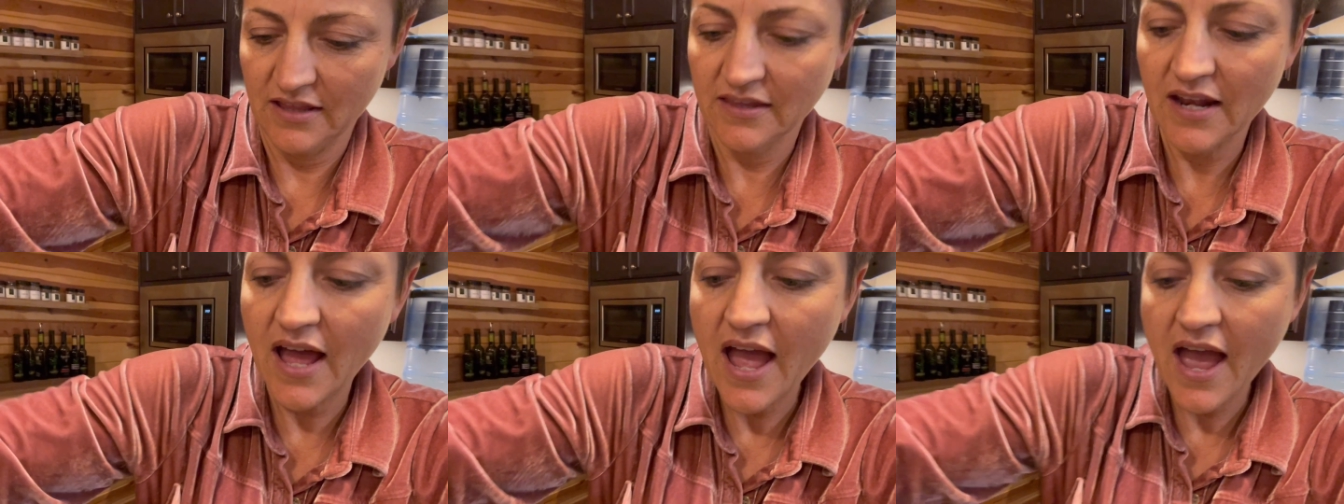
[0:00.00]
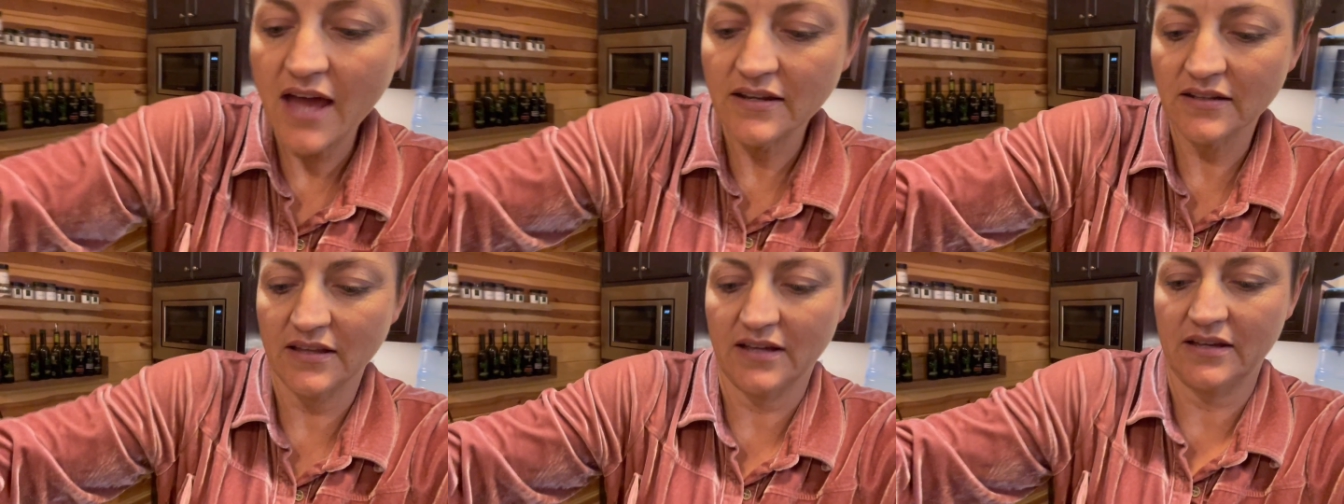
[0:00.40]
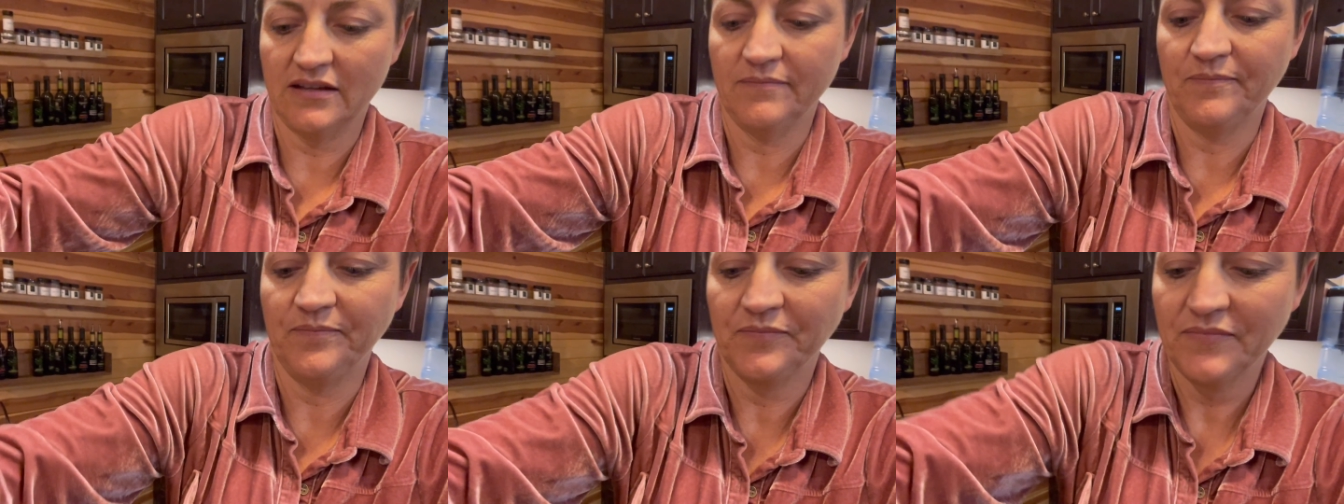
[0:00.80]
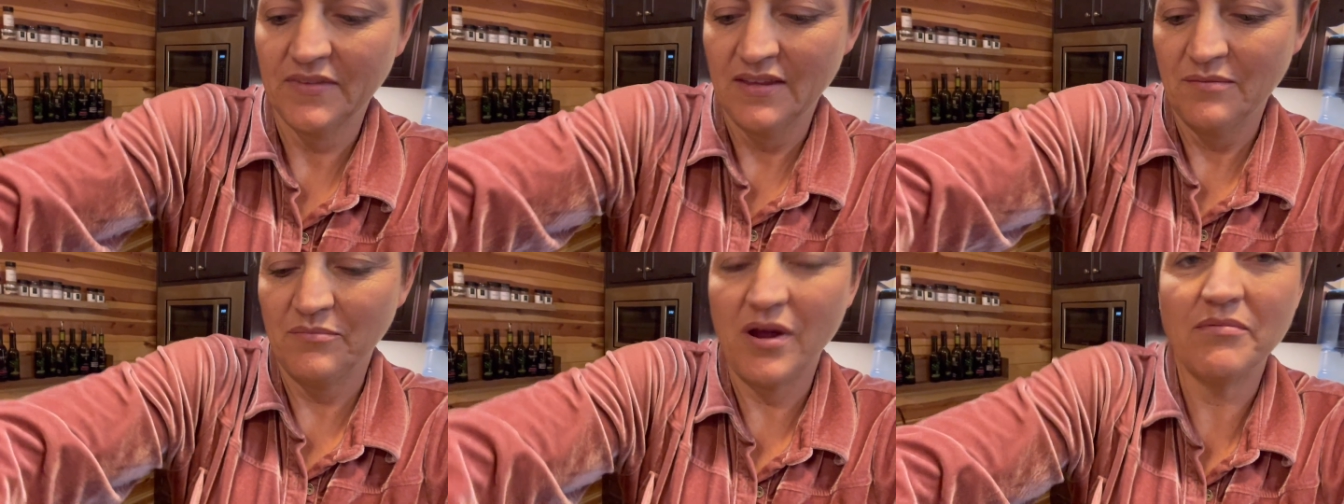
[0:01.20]
And then I added like a,
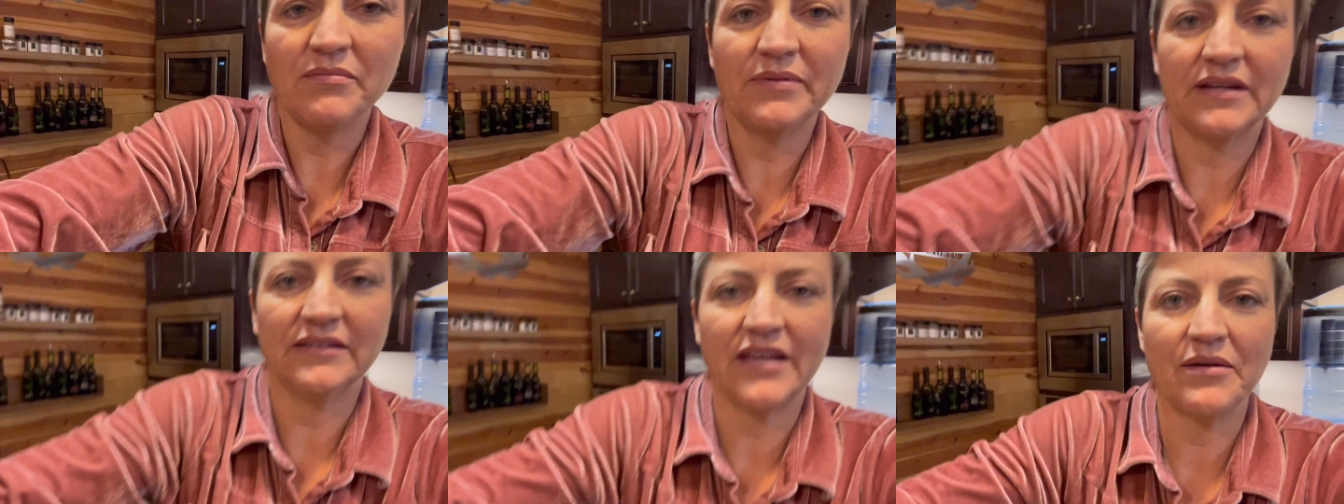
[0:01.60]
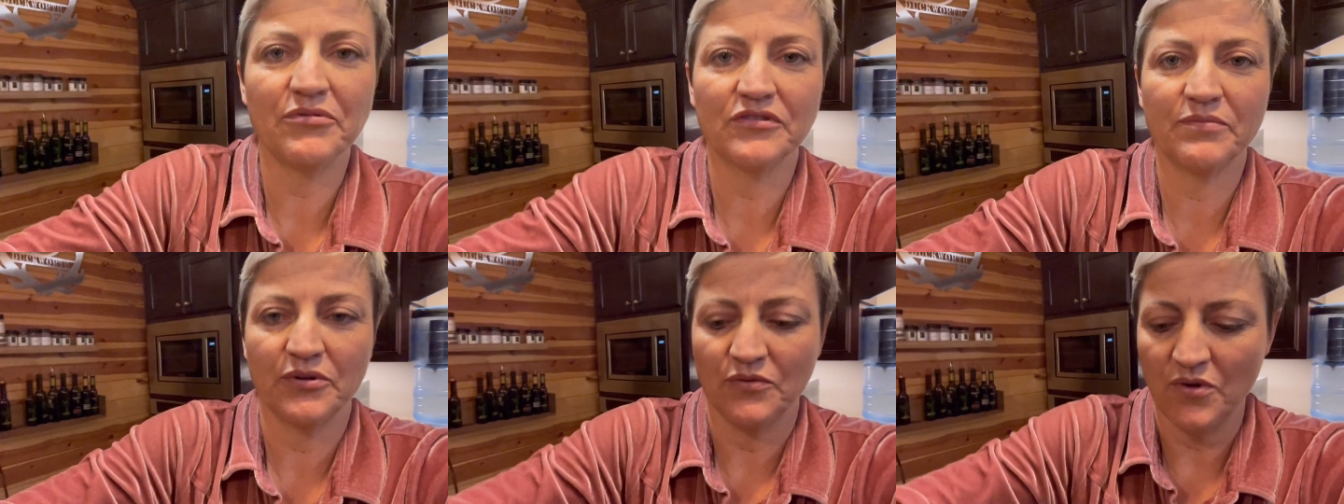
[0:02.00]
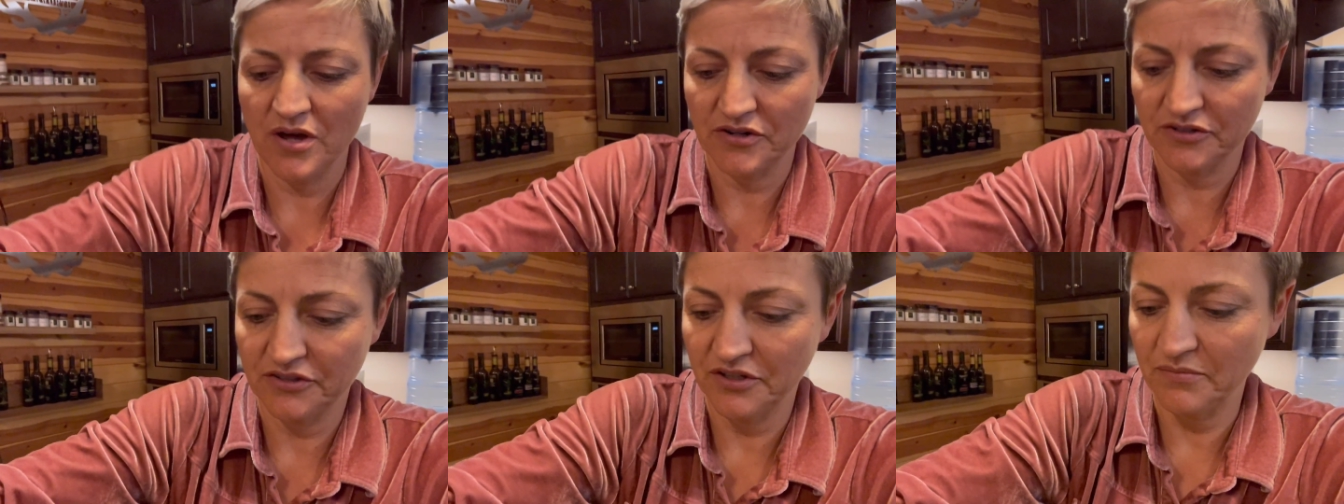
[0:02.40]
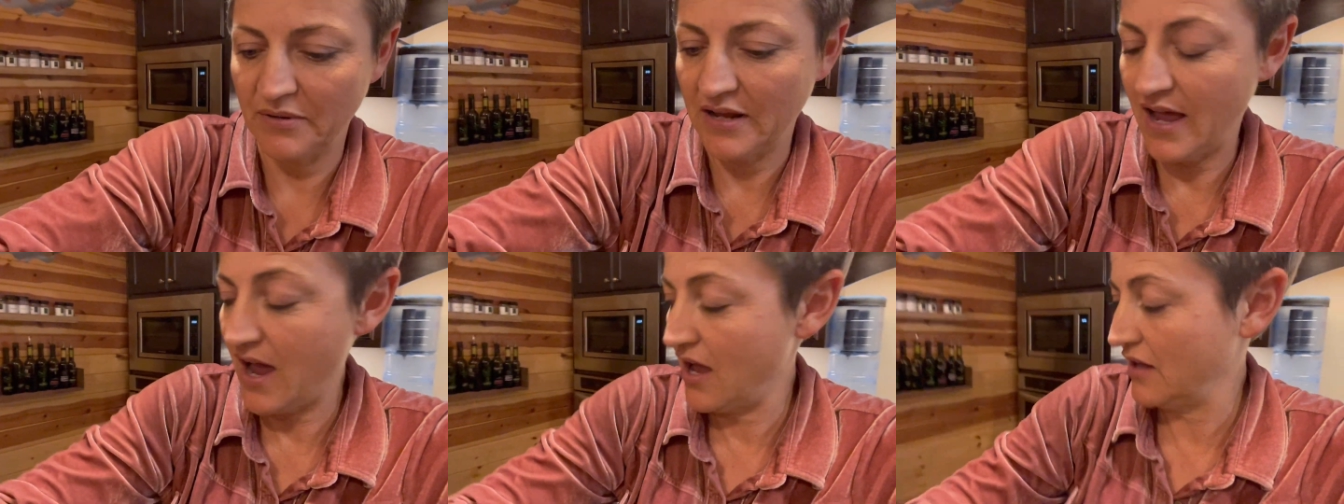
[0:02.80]
probably a tablespoon of water too,
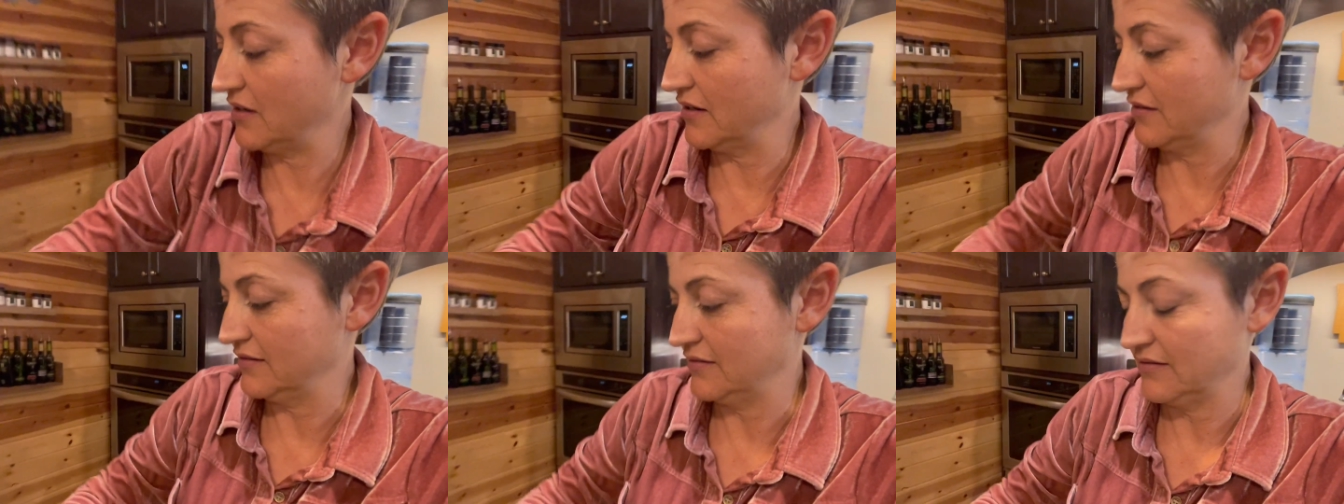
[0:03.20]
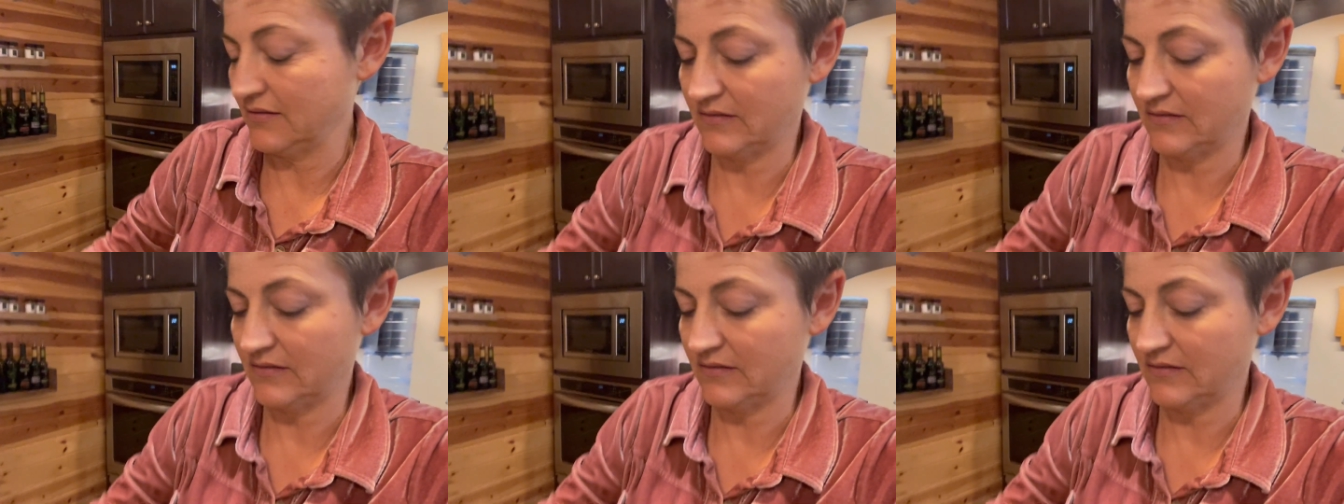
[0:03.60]
but I added